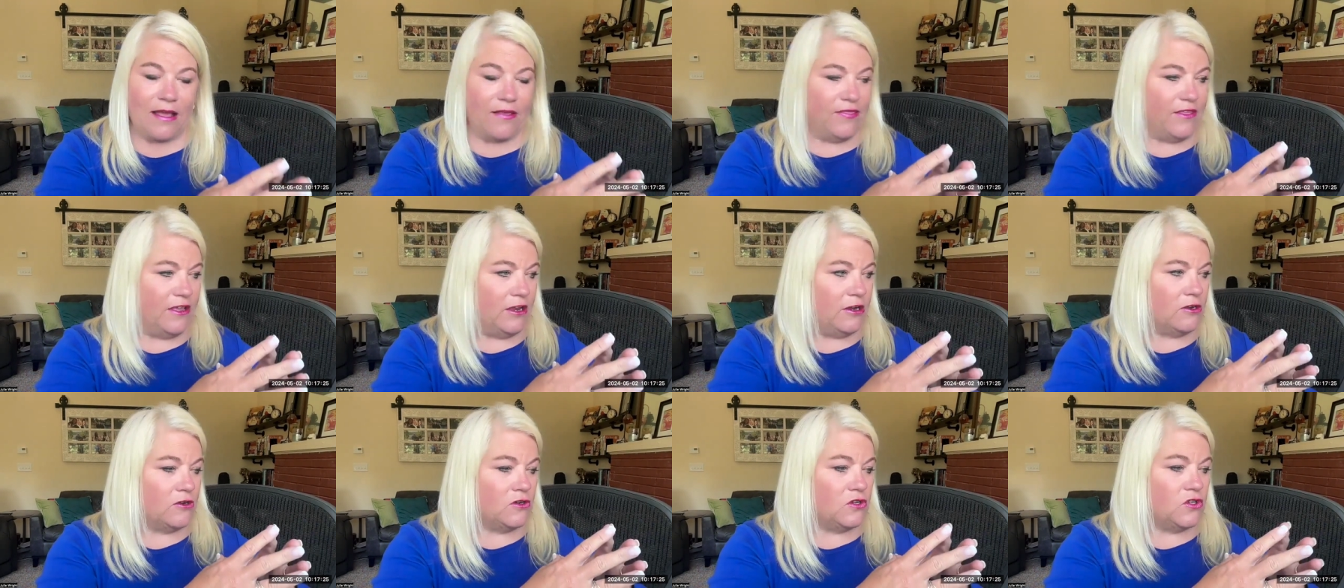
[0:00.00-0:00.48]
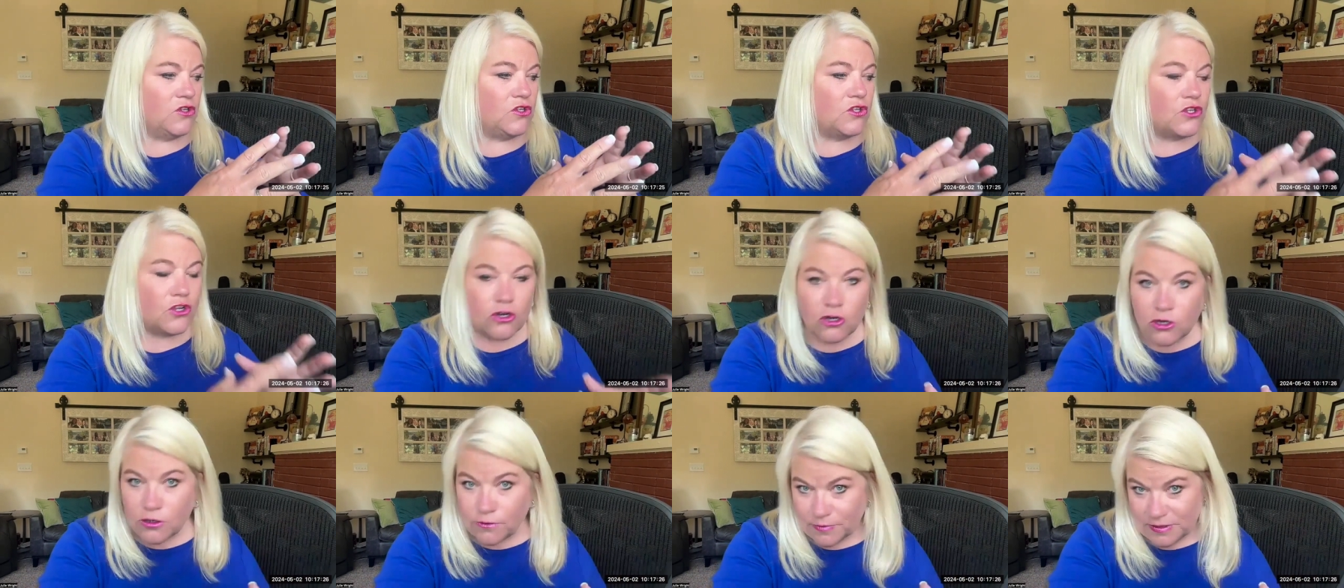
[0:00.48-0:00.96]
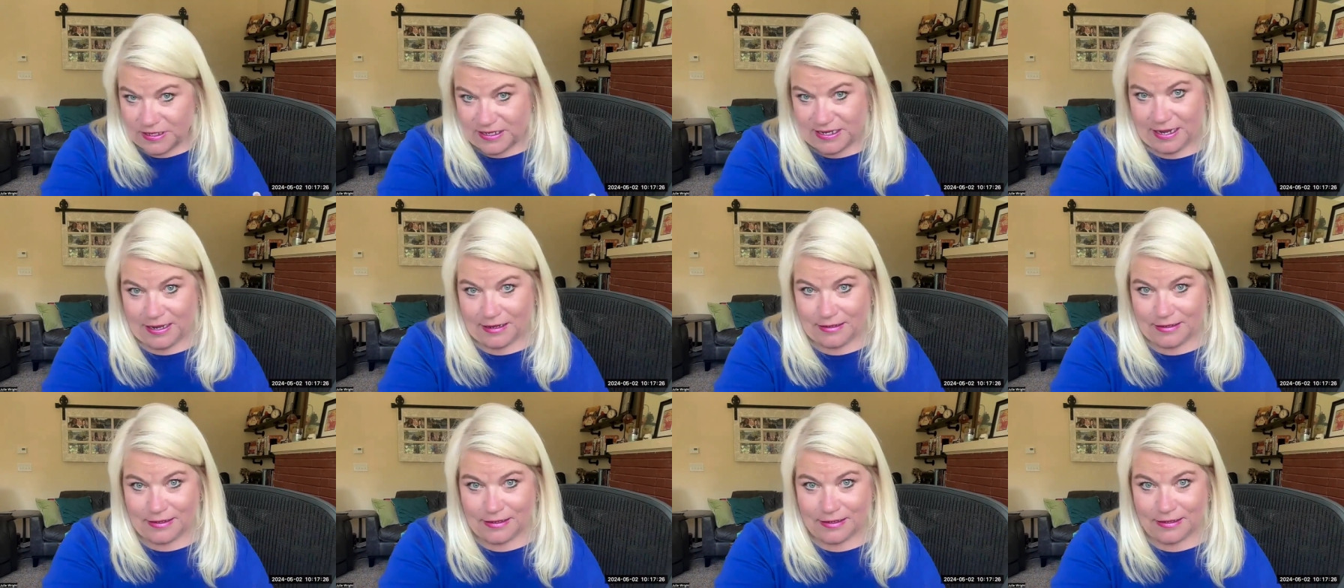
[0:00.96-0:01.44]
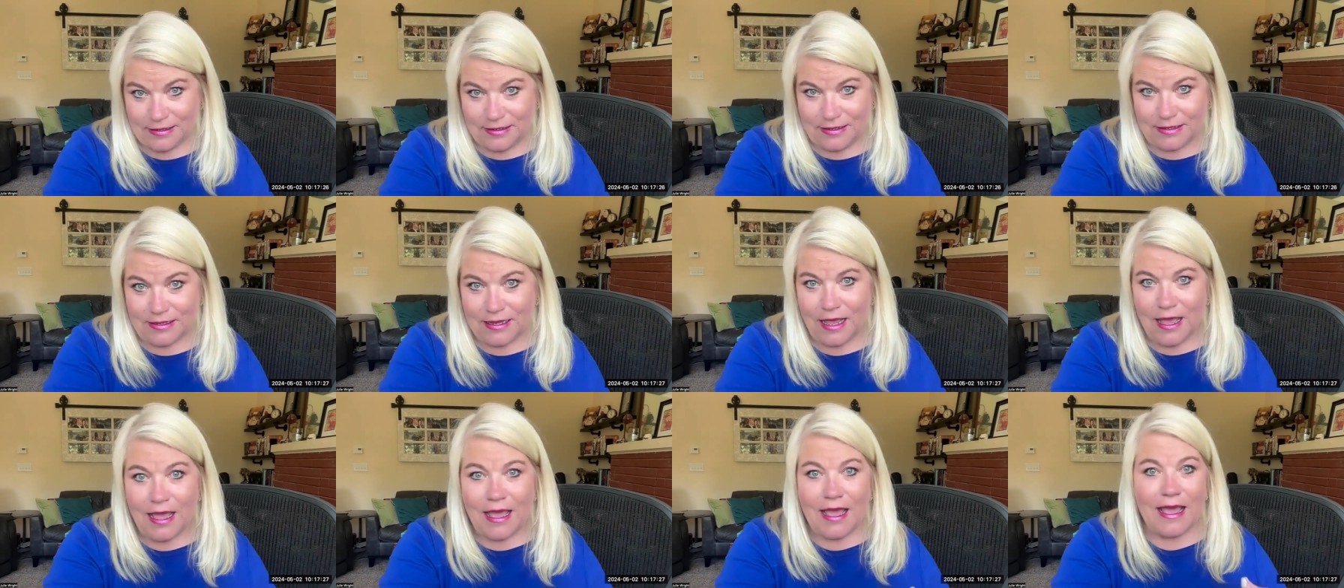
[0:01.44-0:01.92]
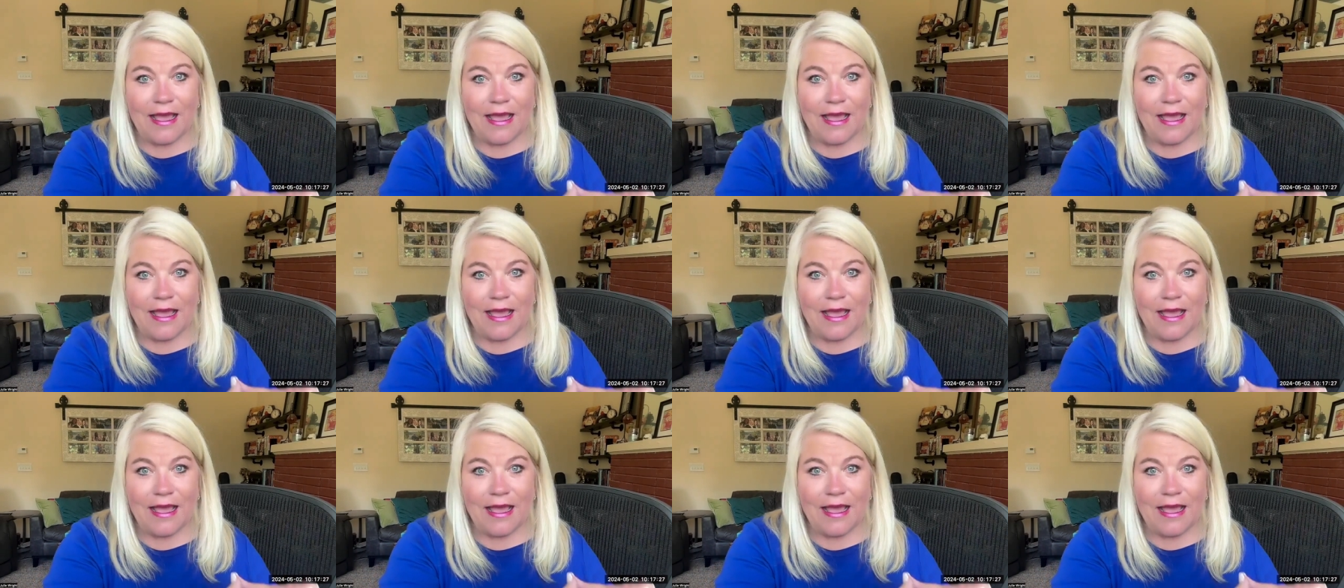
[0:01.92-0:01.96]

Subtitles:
and their circumstances